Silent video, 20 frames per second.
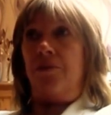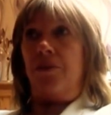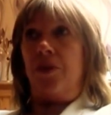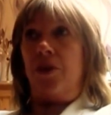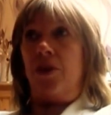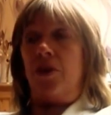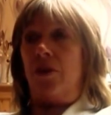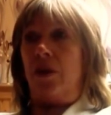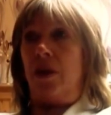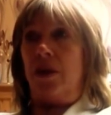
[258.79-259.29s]

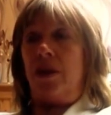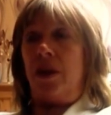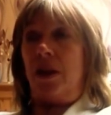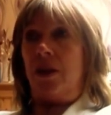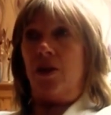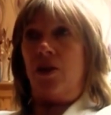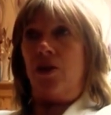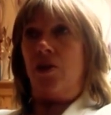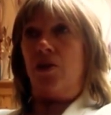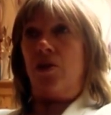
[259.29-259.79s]
So I
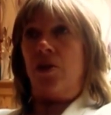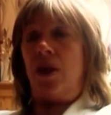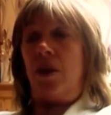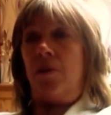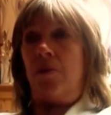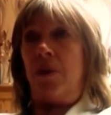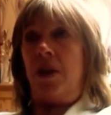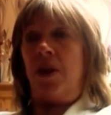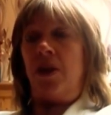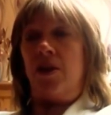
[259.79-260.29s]
take 2
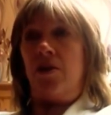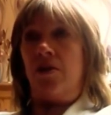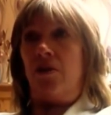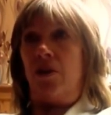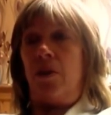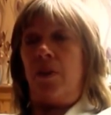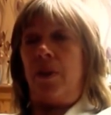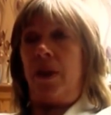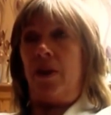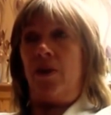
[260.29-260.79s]
tablets for
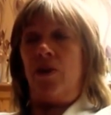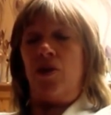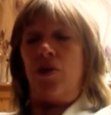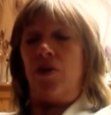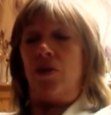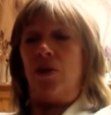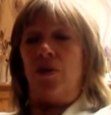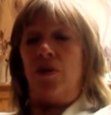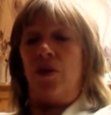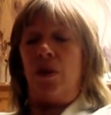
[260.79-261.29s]
about
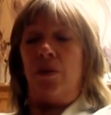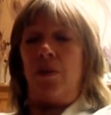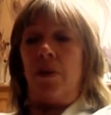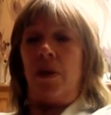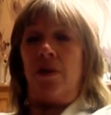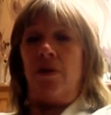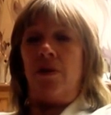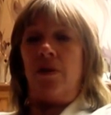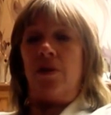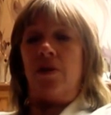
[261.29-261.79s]
2 or 3
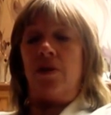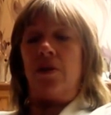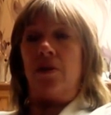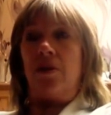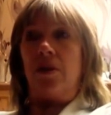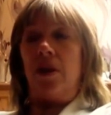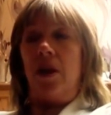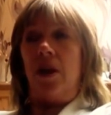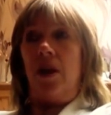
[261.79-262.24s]
months,